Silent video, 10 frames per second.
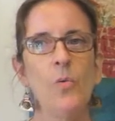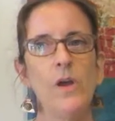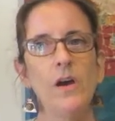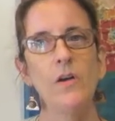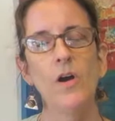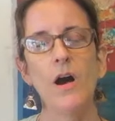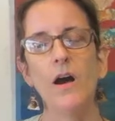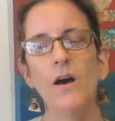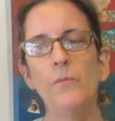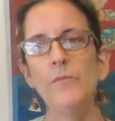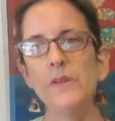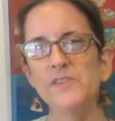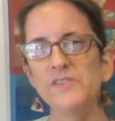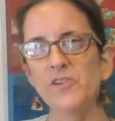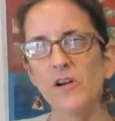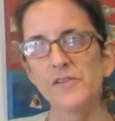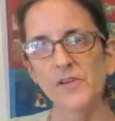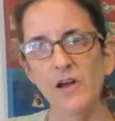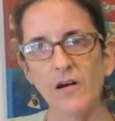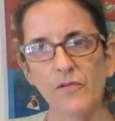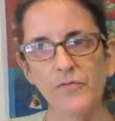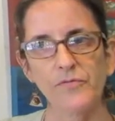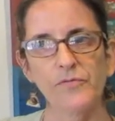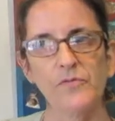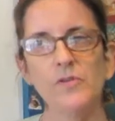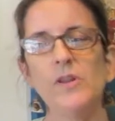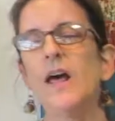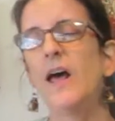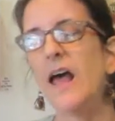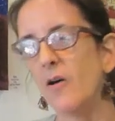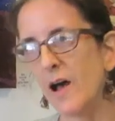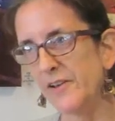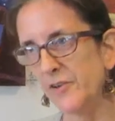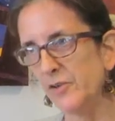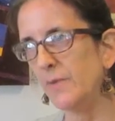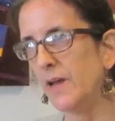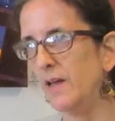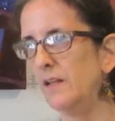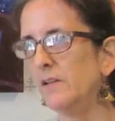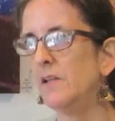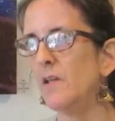Well, it starts off, how I do mine,